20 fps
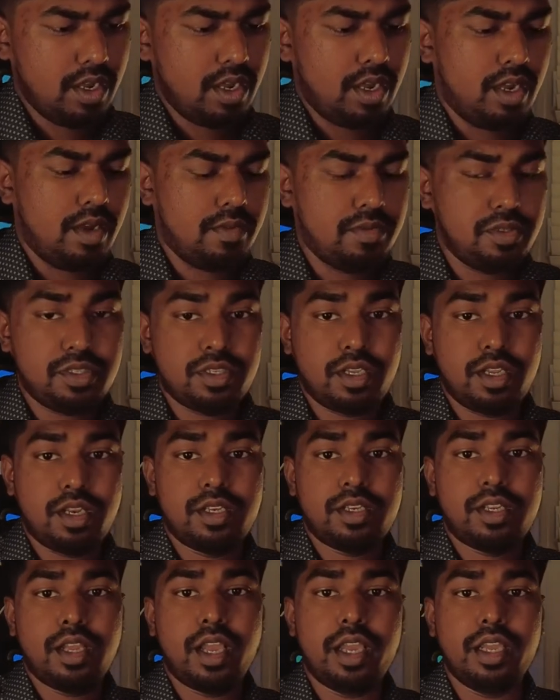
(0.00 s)
I'm just
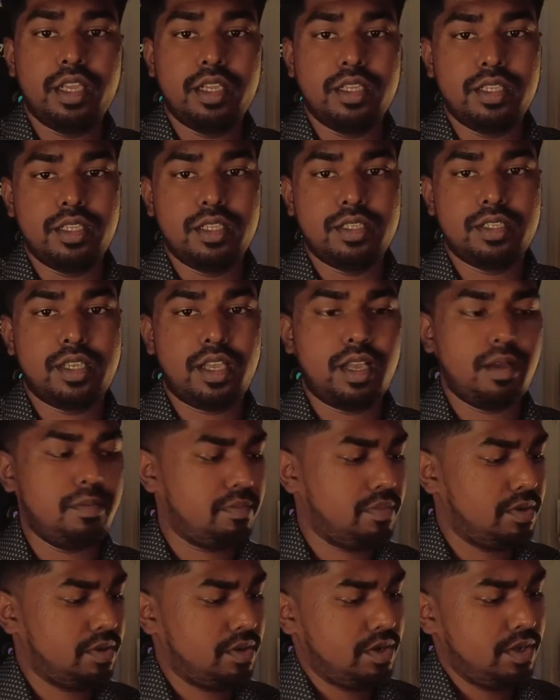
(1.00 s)
gonna tighten this
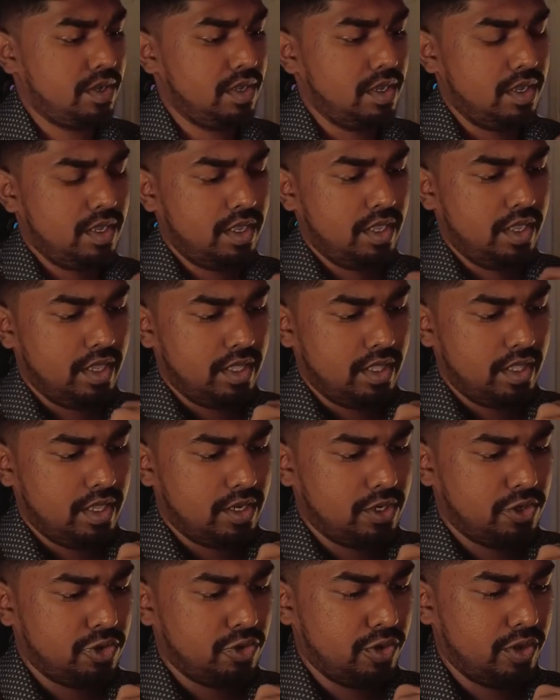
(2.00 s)
up and
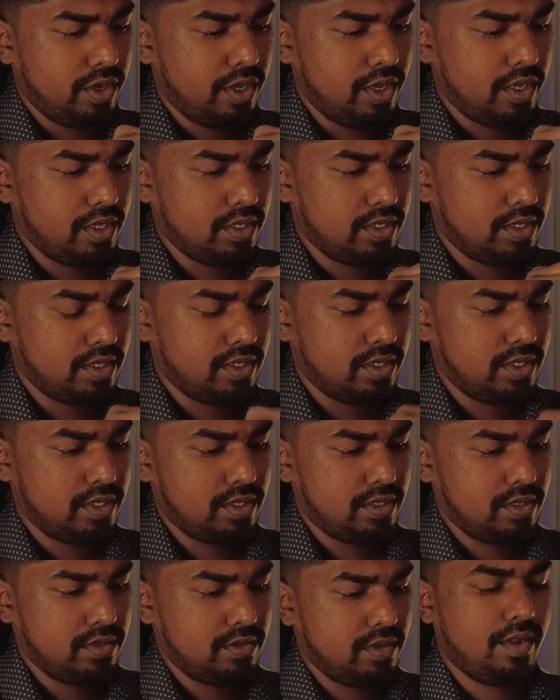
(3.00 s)
then show you
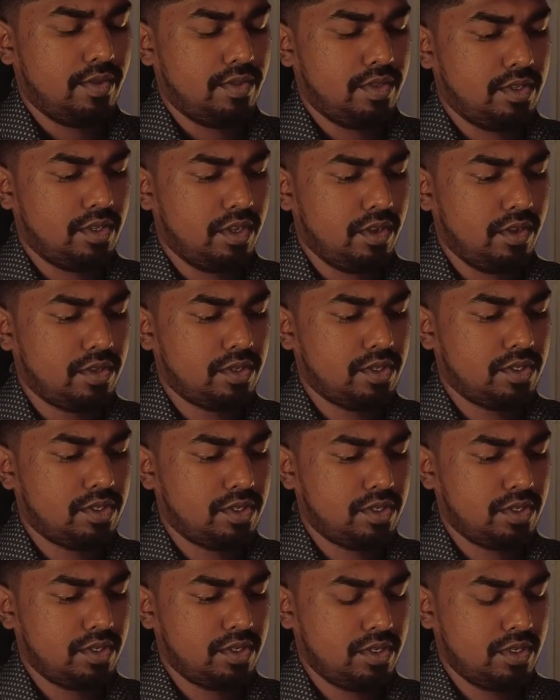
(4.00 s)
guys how this
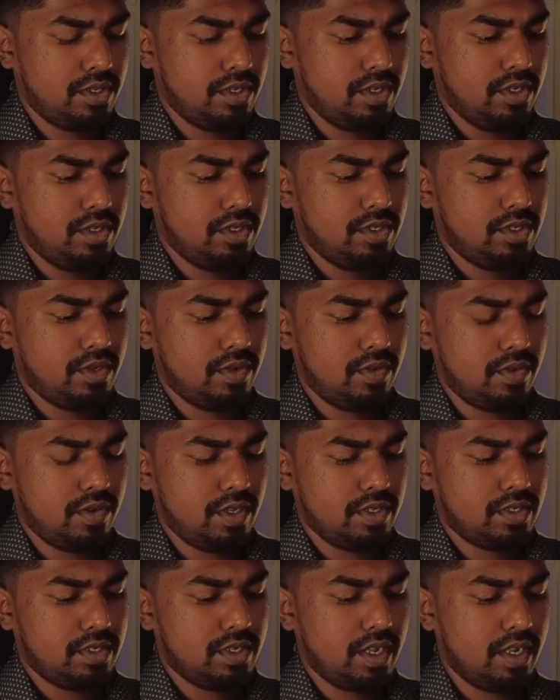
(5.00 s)
looks. So
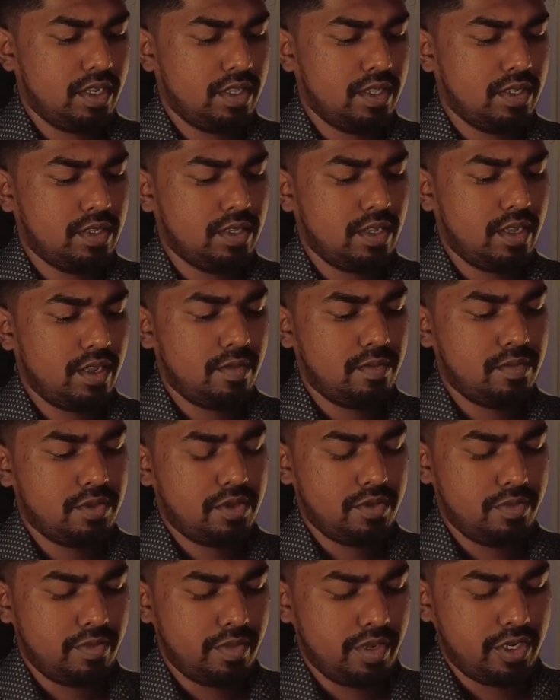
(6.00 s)
let's tighten this up
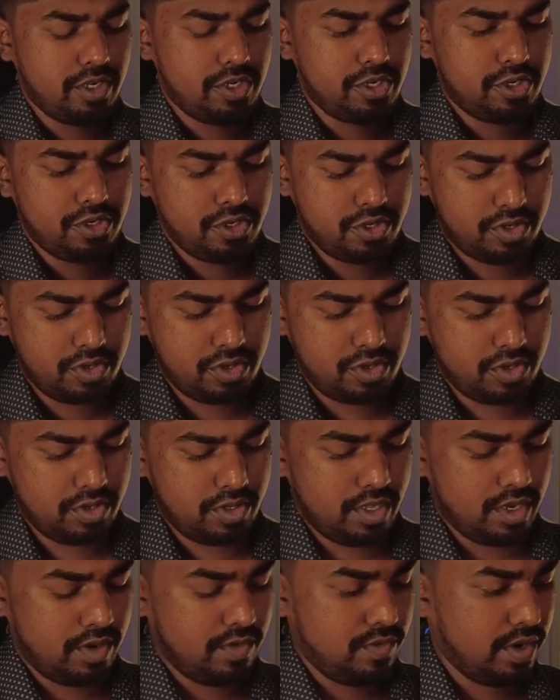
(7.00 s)
to make sure
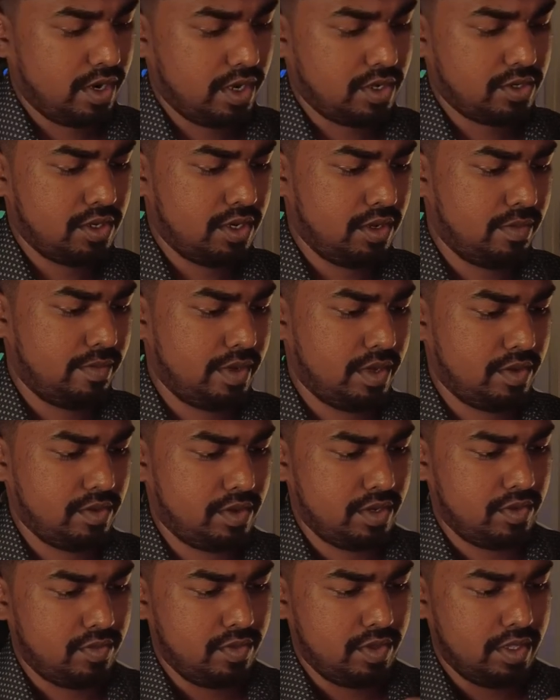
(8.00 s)
that we're actually
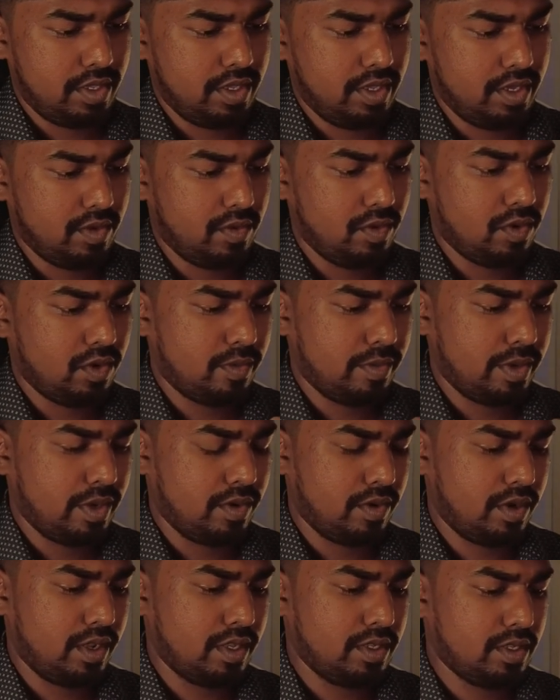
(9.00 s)
mounted with the quarter
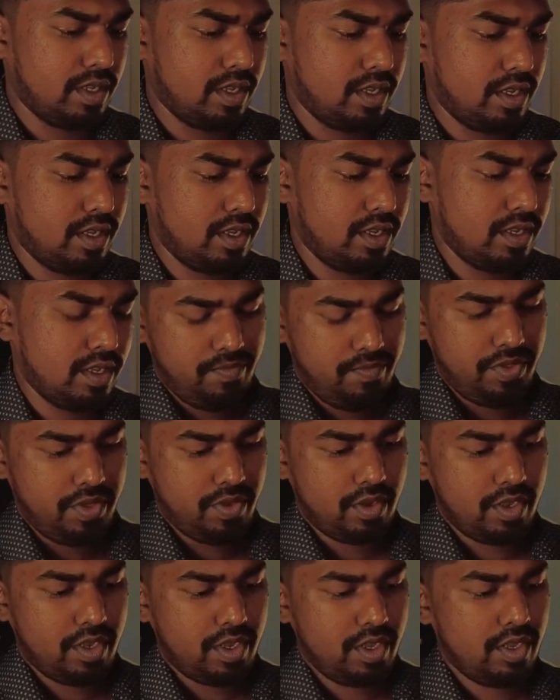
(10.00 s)
mount nicely.
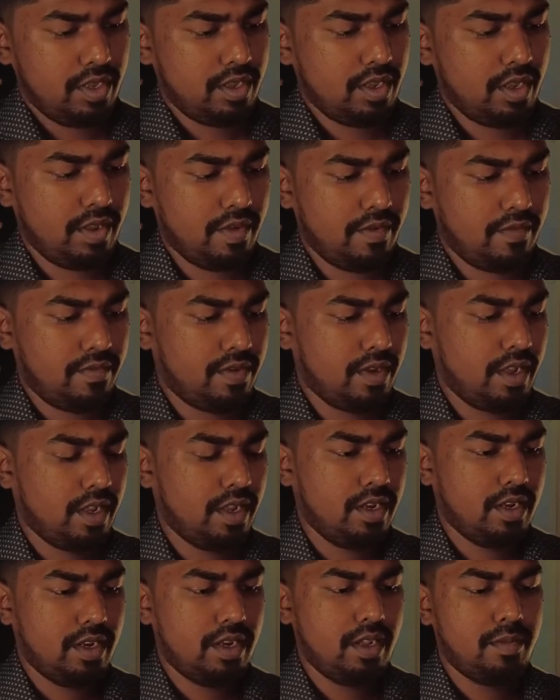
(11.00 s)
Okay, I've
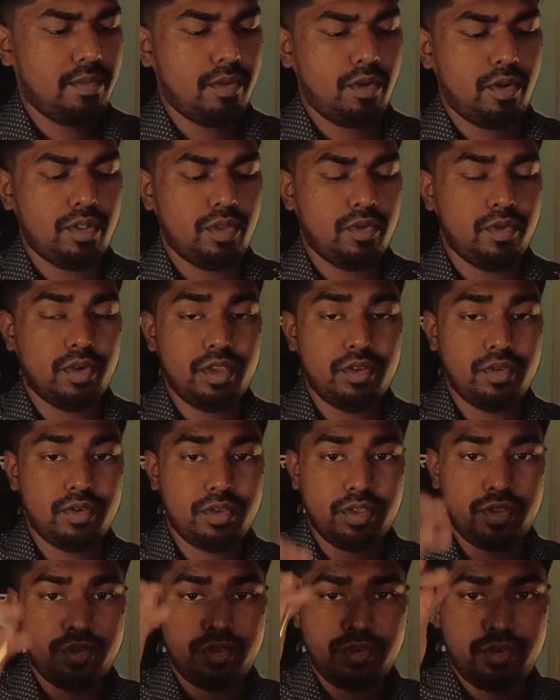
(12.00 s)
tightened it up all the way
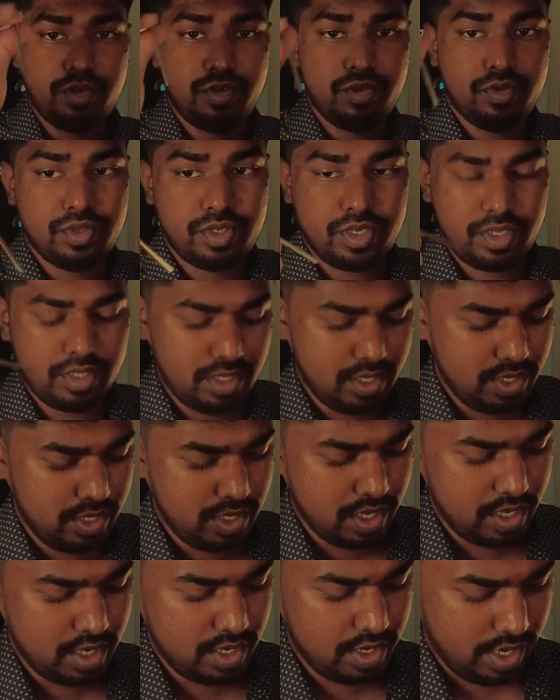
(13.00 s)
using
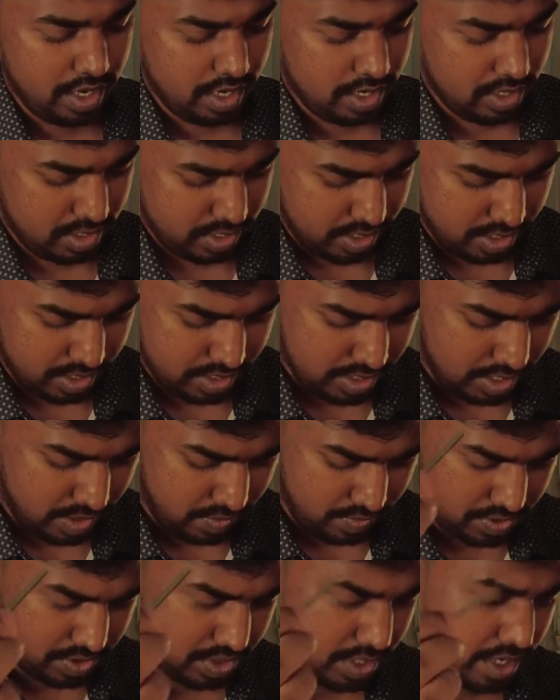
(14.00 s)
the Allen key
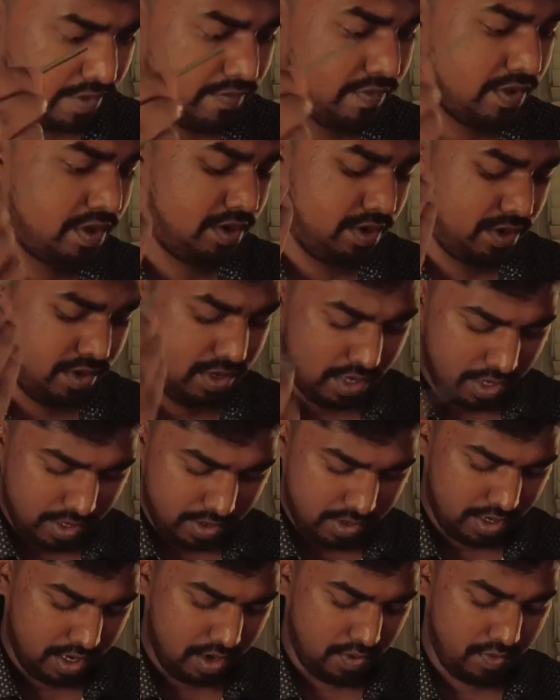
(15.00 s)
that was given.
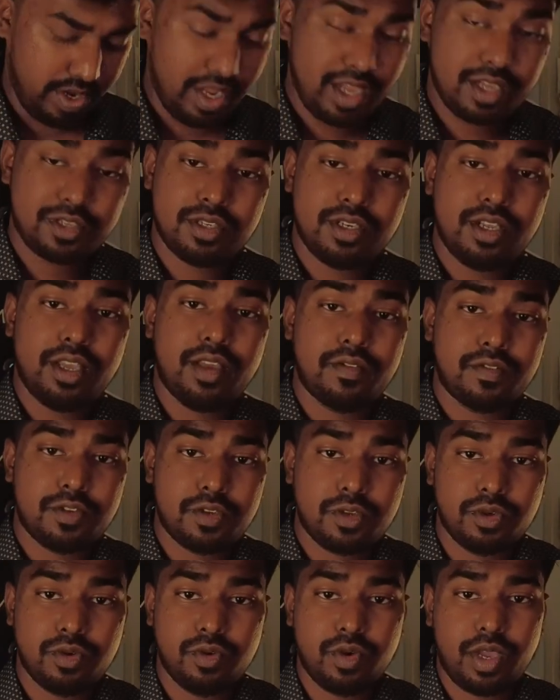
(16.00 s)
Now we actually have
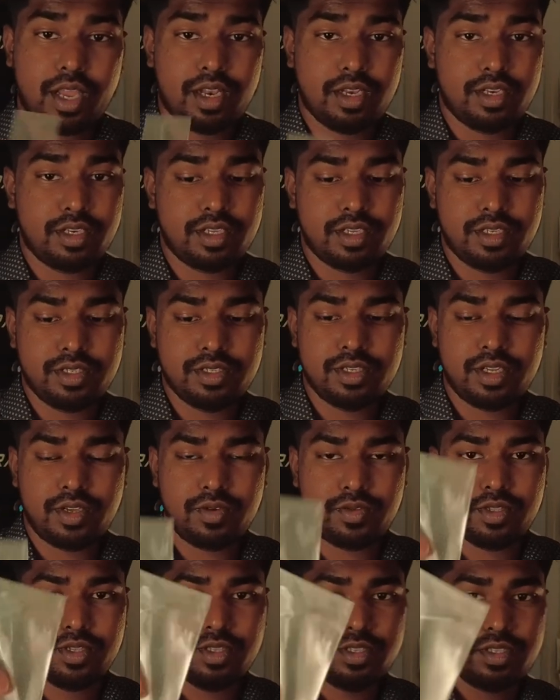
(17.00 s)
two Allen keys.
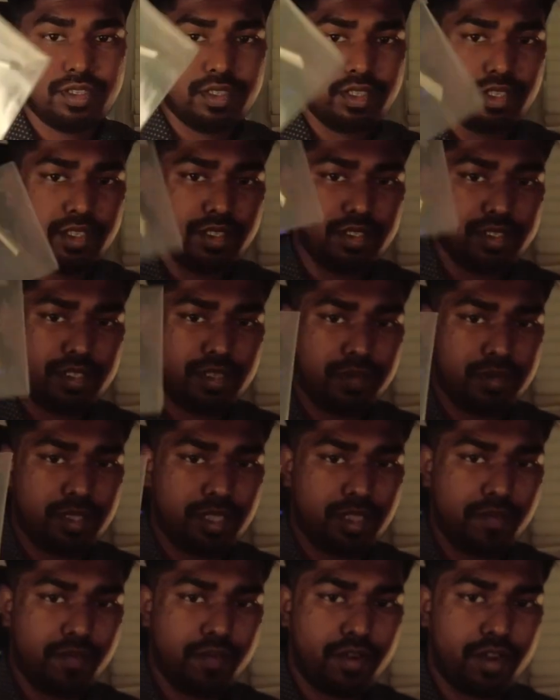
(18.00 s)
Now this is
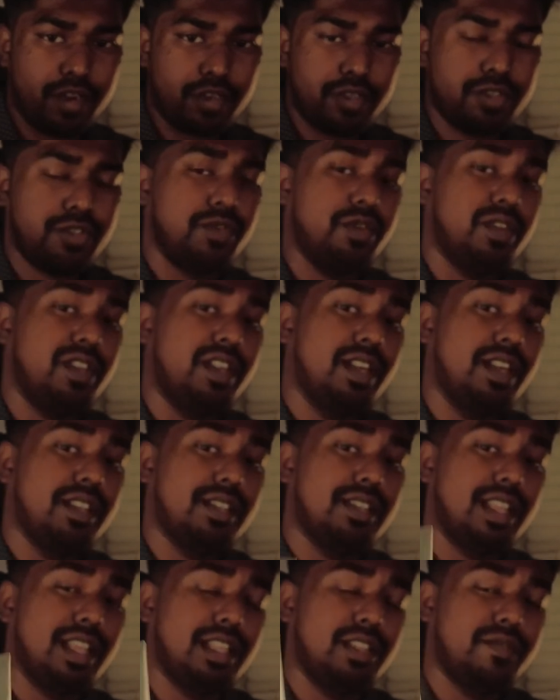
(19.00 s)
something I forgot to show you
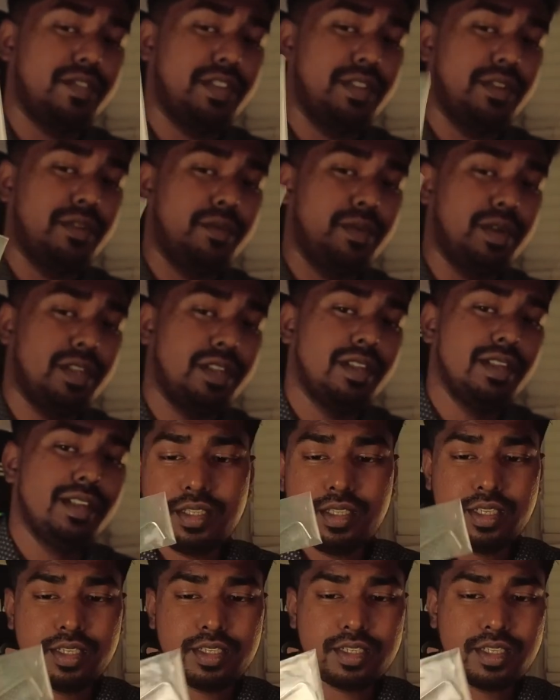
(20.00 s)
guys last video, but
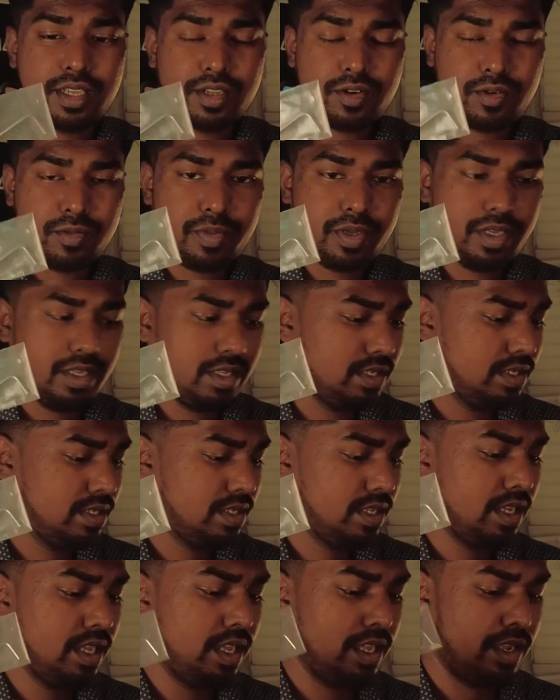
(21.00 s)
this little
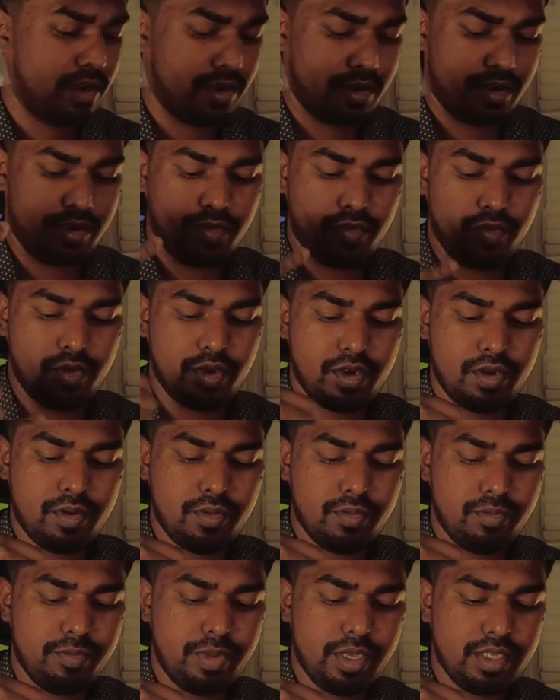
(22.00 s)
piece here would
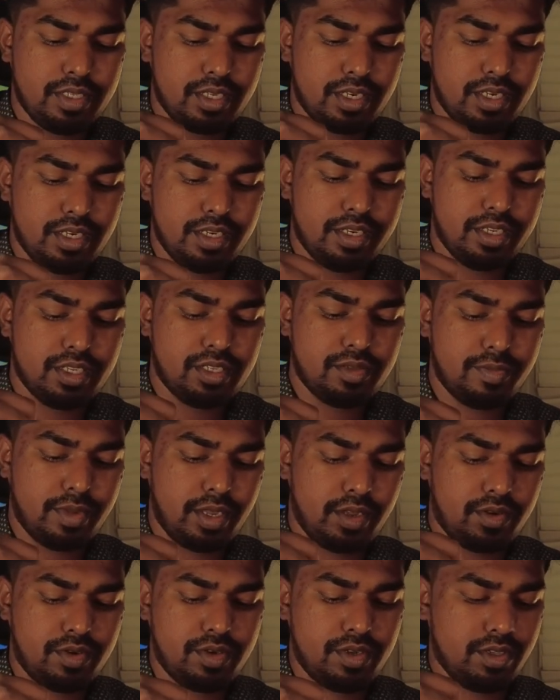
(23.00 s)
basically
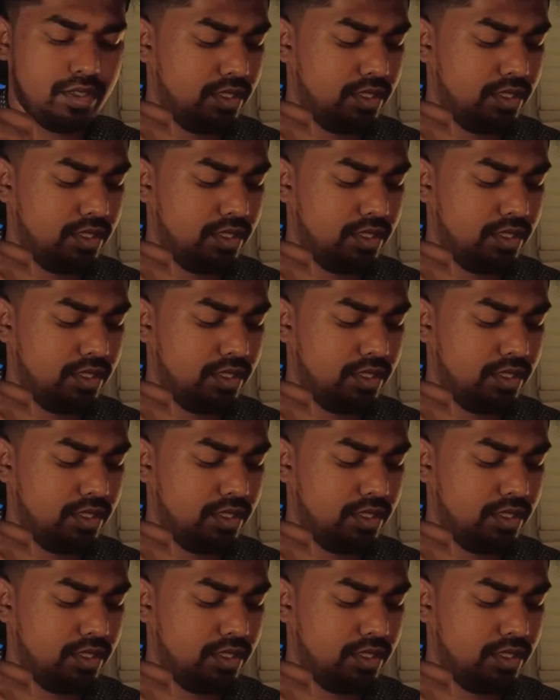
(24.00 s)
dismount